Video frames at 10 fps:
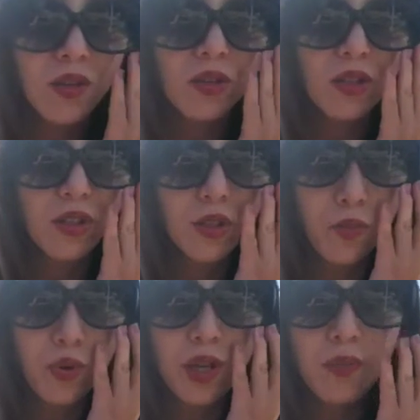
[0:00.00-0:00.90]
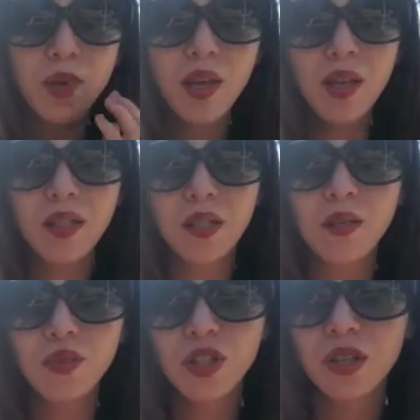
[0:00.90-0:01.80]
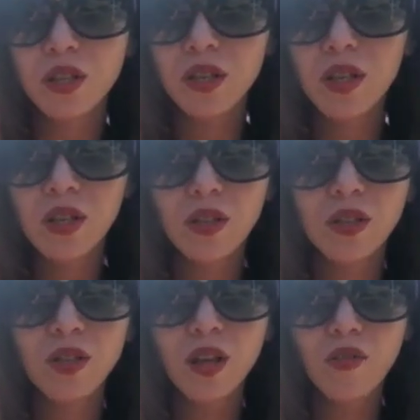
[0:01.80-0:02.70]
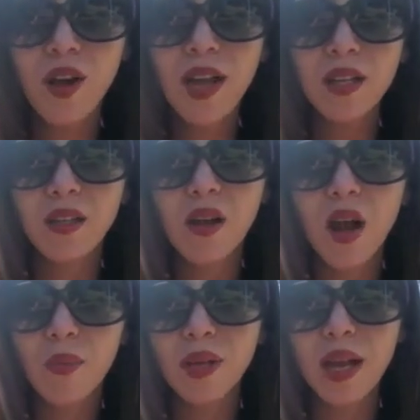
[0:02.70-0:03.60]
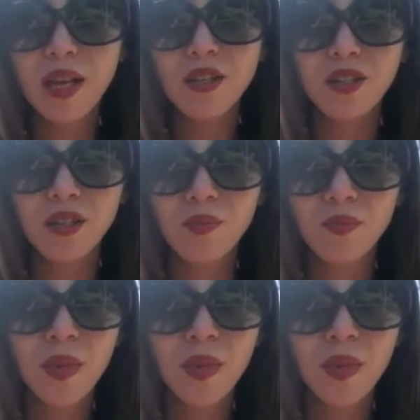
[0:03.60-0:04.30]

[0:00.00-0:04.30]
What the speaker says: those are two pretty big assumptions. Good luck finding the combination.